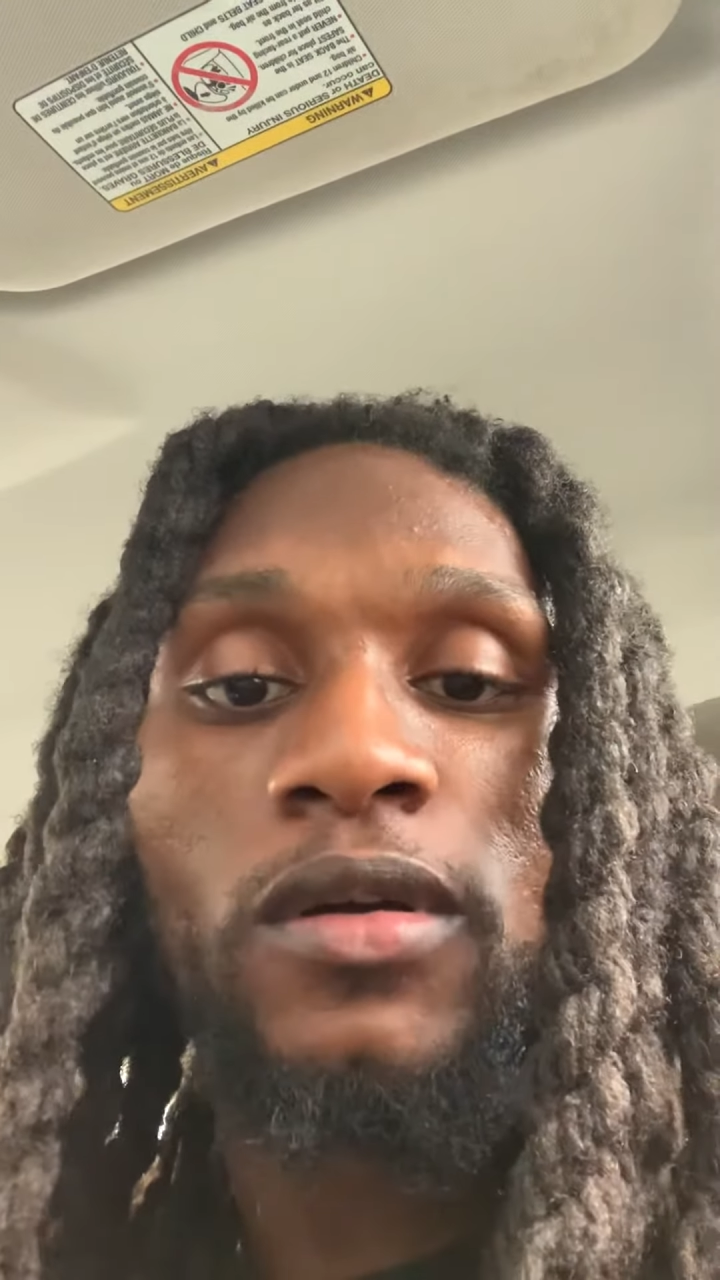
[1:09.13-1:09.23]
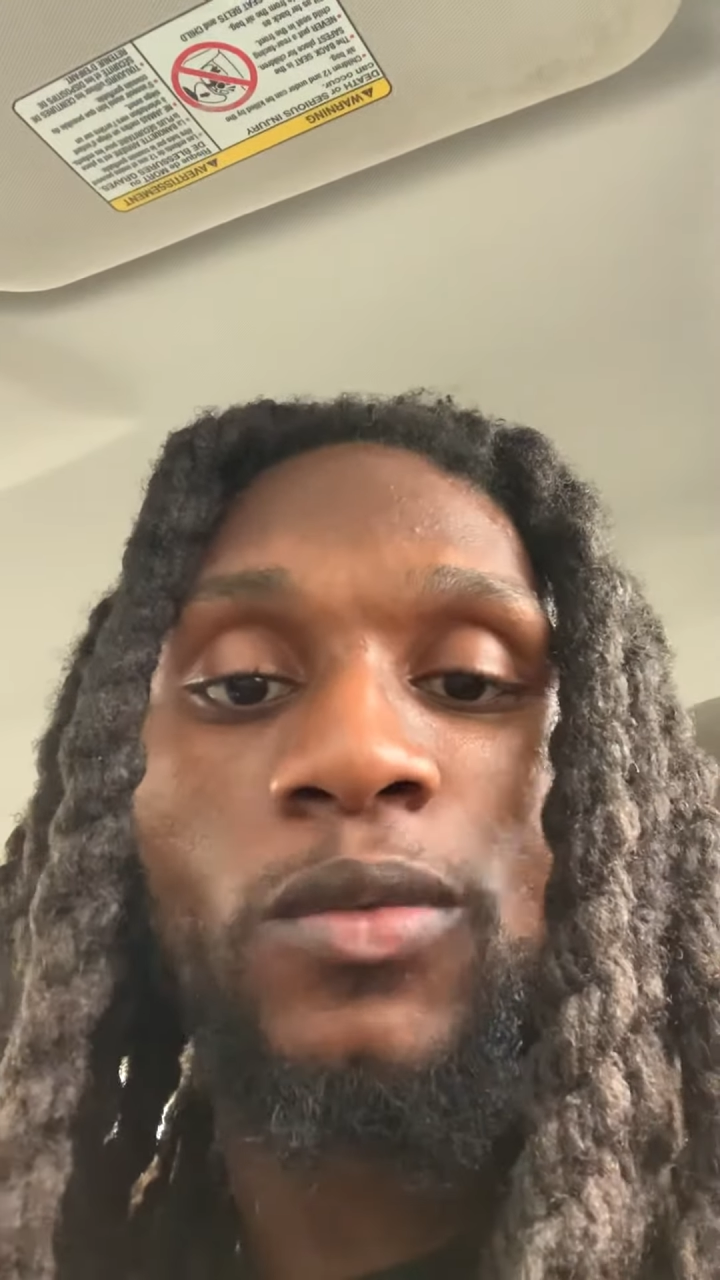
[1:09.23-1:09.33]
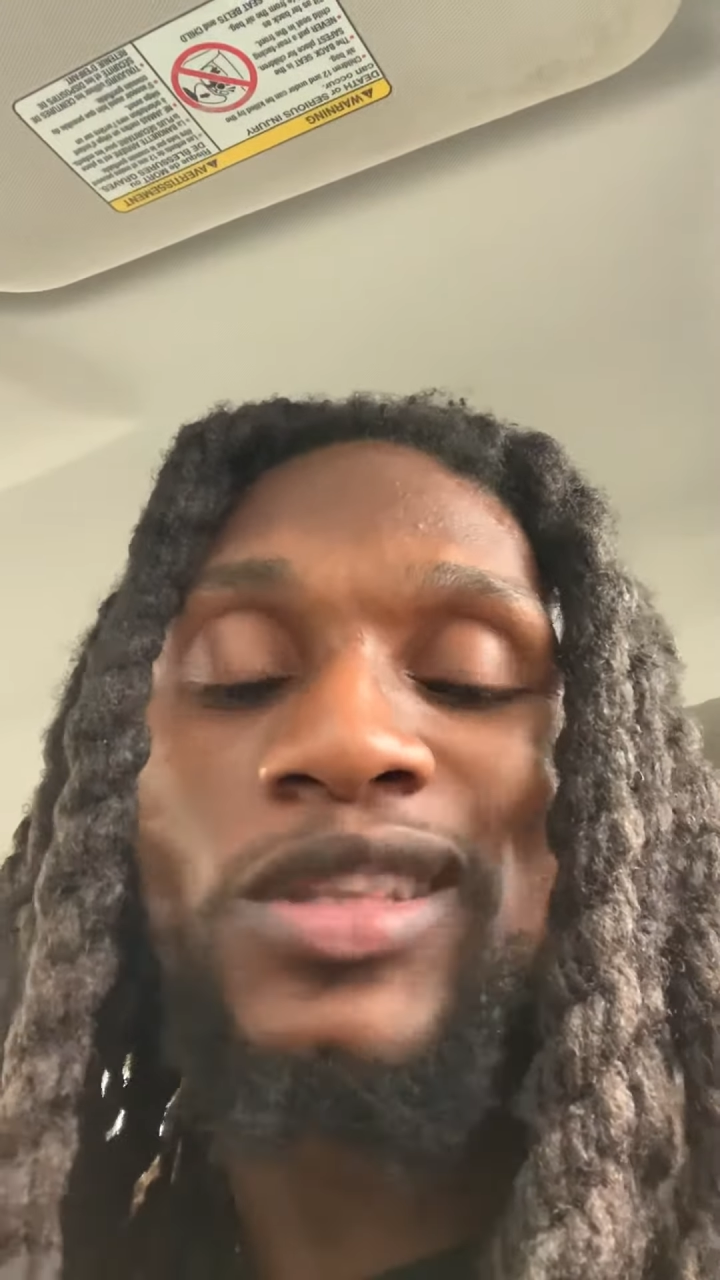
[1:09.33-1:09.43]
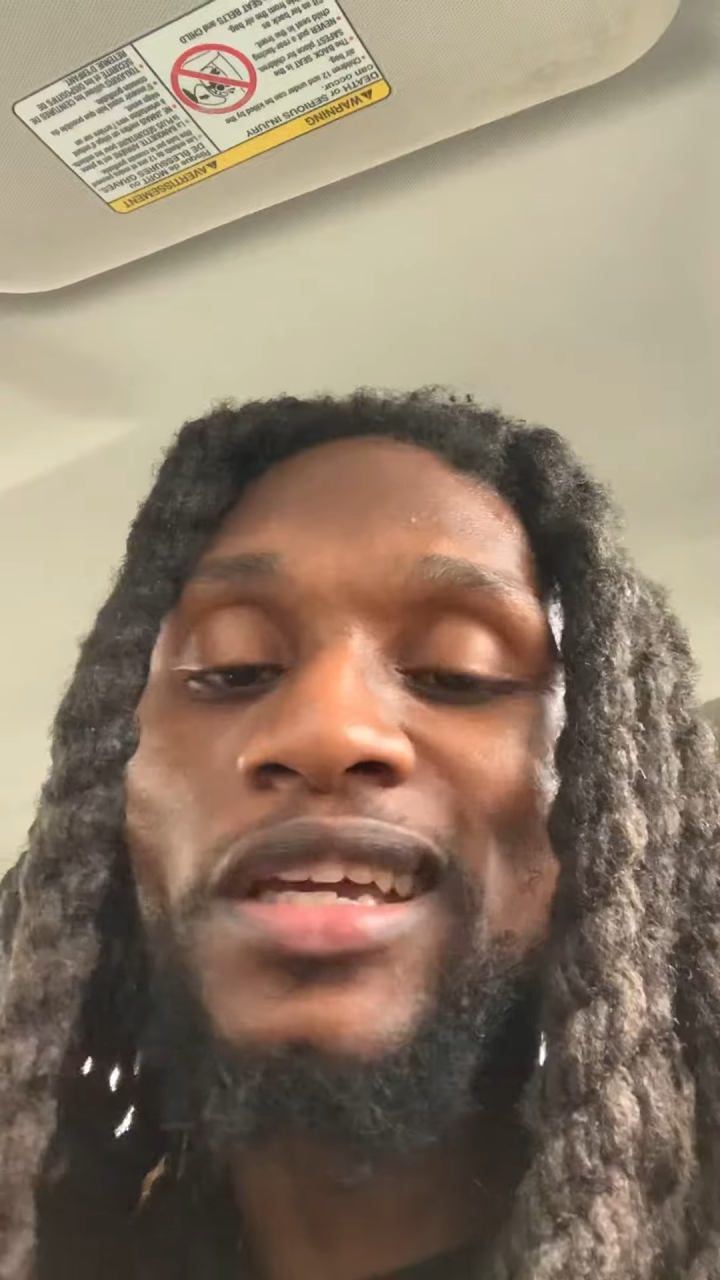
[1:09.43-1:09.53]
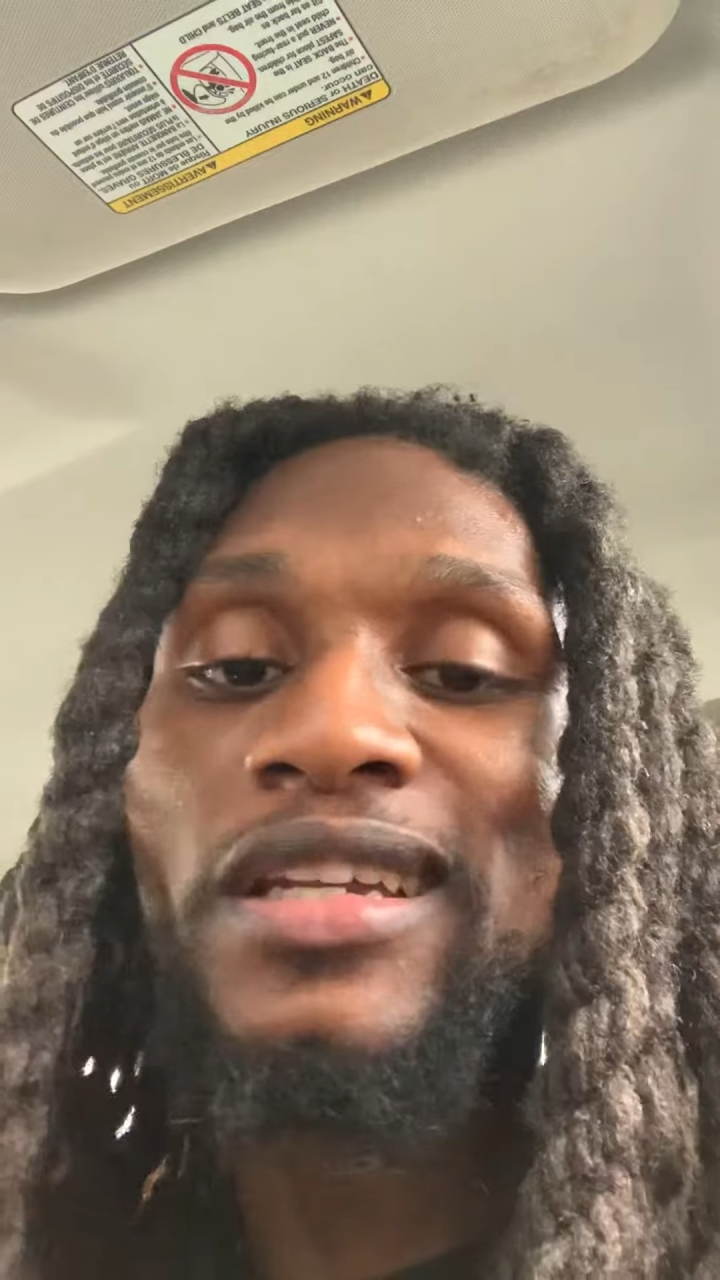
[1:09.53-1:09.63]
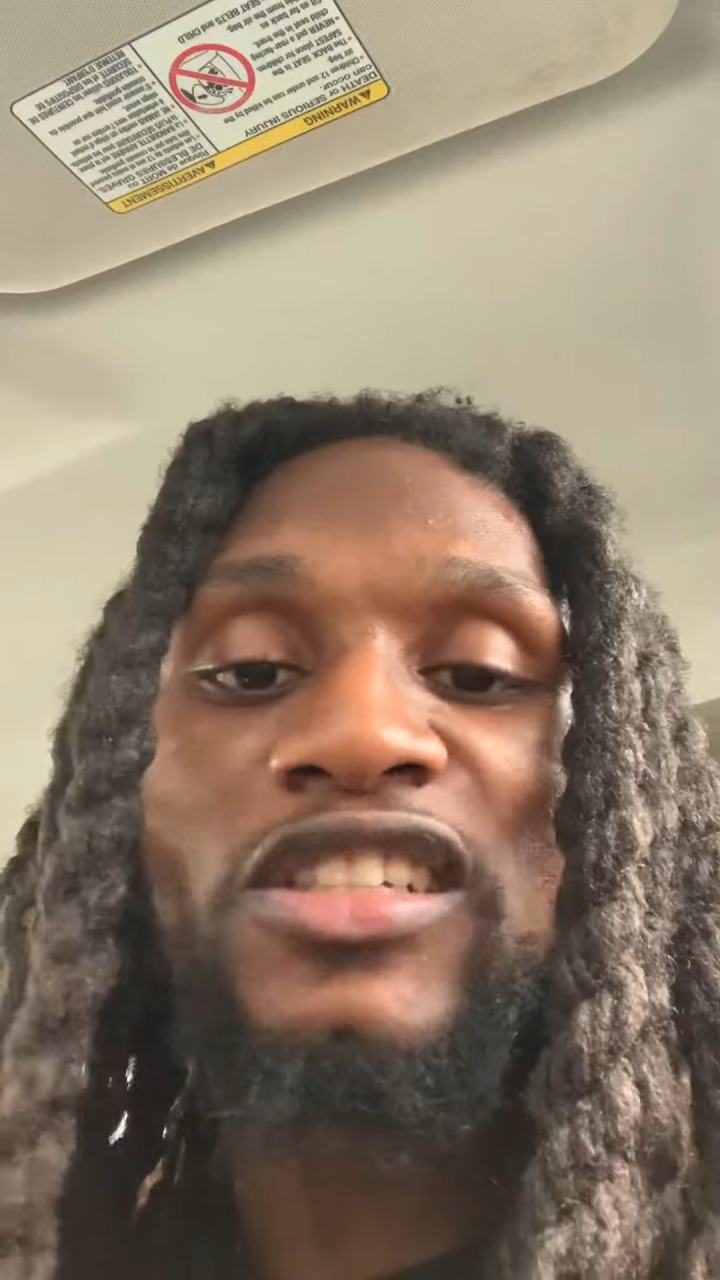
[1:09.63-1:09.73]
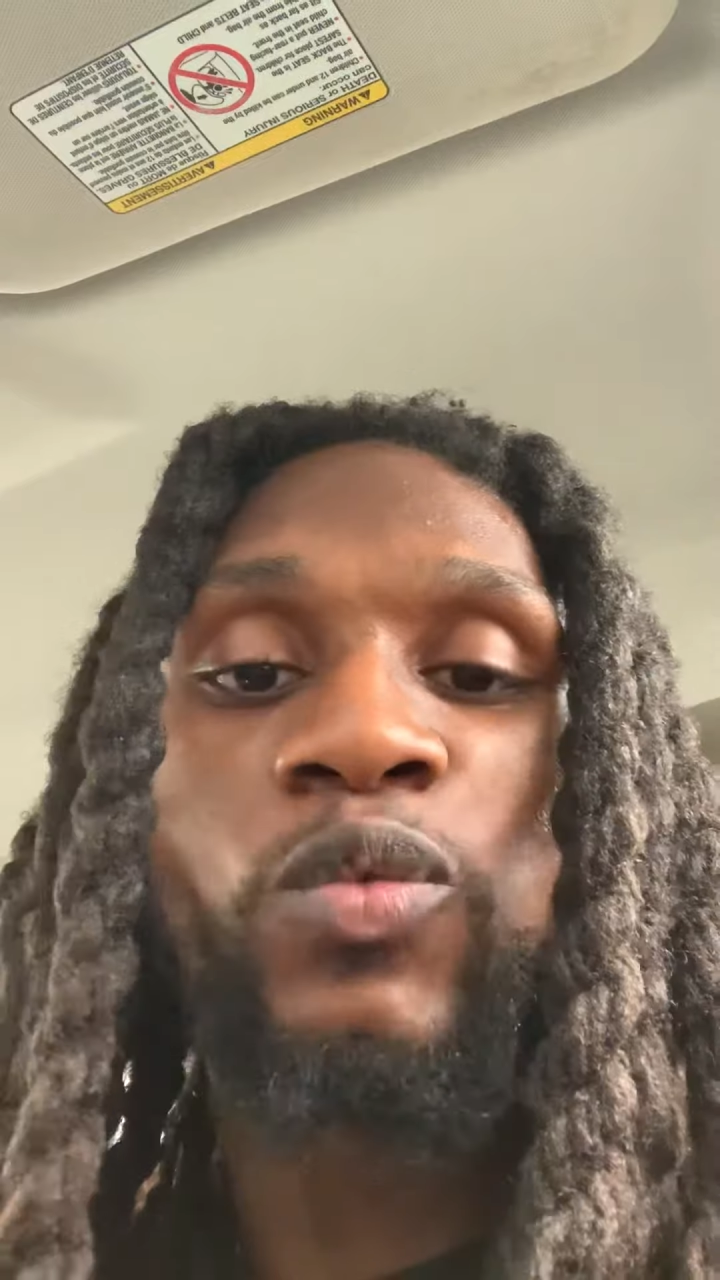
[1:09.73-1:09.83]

within this